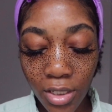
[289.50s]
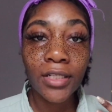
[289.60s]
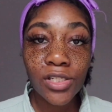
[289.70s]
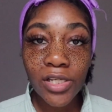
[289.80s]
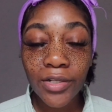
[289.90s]

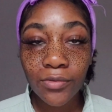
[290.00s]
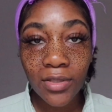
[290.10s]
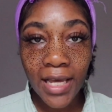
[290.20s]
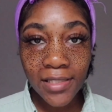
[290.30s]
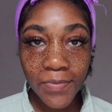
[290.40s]
So
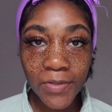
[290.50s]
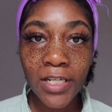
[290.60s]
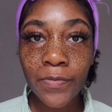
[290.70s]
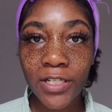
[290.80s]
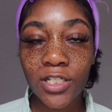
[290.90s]
that's
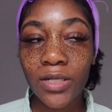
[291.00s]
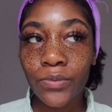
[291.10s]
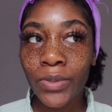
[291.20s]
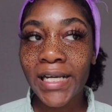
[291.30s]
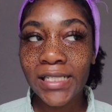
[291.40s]
pretty much
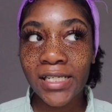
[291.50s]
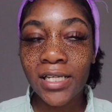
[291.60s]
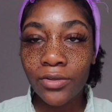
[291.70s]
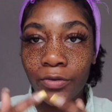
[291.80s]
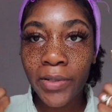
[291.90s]
what I
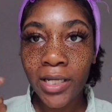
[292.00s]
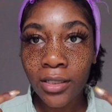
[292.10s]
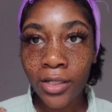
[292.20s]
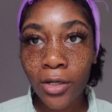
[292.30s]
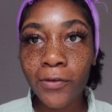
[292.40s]
did
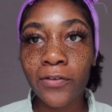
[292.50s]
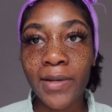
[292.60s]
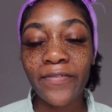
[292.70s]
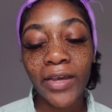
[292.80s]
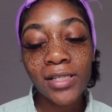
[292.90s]
repeatedly all over
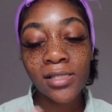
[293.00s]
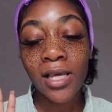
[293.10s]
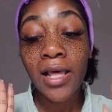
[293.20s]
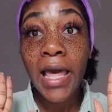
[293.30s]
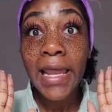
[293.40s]
my face.
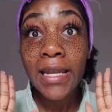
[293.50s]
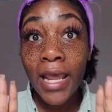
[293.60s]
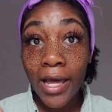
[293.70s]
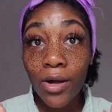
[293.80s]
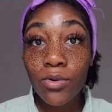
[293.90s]

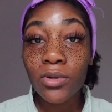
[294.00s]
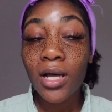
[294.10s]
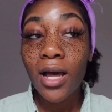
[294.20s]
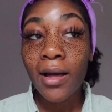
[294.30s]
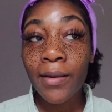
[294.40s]
Now
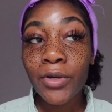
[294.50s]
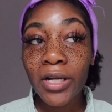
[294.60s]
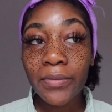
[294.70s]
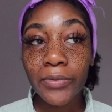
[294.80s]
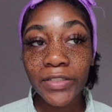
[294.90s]
I'm
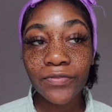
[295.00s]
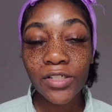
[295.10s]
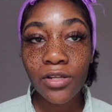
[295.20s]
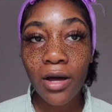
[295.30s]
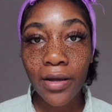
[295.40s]
going to
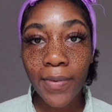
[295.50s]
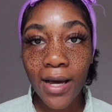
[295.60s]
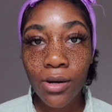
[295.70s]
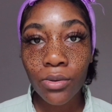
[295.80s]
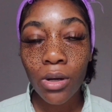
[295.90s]
briefly talk
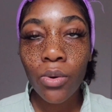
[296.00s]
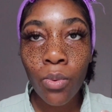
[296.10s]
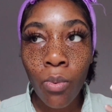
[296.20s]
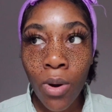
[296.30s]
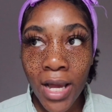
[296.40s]
about
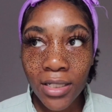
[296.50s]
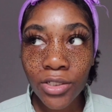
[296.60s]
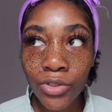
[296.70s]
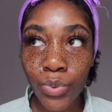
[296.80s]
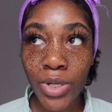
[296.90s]
what
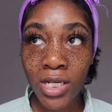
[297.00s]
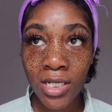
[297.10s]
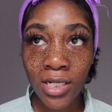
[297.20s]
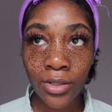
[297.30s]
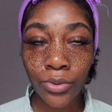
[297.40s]
you
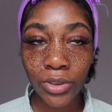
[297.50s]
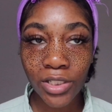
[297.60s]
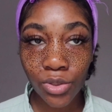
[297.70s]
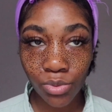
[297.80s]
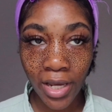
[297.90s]
need in
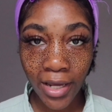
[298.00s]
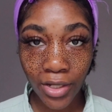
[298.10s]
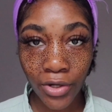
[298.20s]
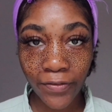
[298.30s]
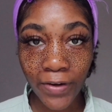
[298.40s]
order to
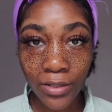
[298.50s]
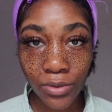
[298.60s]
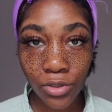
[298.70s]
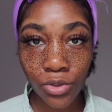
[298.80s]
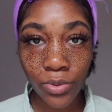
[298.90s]
get your
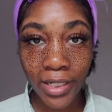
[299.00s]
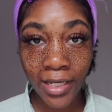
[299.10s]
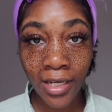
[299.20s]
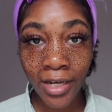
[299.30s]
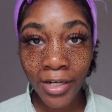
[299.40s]
freckles to
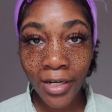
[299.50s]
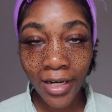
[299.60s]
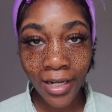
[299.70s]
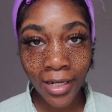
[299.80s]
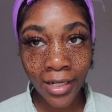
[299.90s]

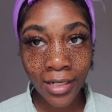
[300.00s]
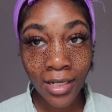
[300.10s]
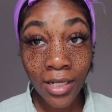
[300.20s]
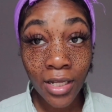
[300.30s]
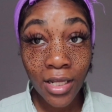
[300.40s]
adhere, and
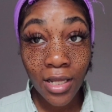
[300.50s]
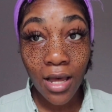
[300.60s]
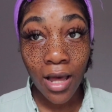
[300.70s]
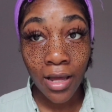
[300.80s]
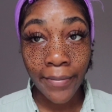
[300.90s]

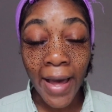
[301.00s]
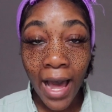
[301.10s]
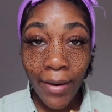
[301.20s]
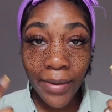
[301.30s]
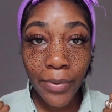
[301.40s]

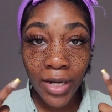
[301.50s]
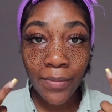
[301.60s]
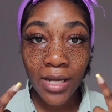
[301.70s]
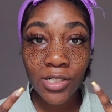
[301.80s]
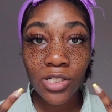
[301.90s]
how I pretty
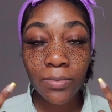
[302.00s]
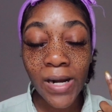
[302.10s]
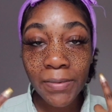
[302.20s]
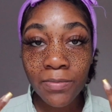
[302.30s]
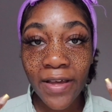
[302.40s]
much
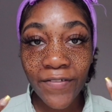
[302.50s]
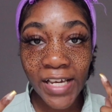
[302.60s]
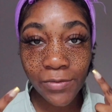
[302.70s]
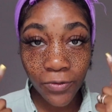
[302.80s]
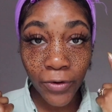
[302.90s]
prepped my
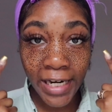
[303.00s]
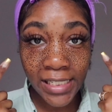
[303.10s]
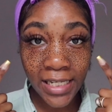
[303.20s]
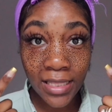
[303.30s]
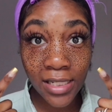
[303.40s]
face before I
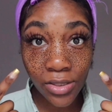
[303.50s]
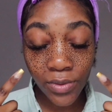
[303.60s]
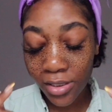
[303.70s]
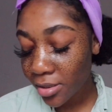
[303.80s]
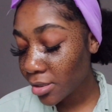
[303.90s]
did these ones.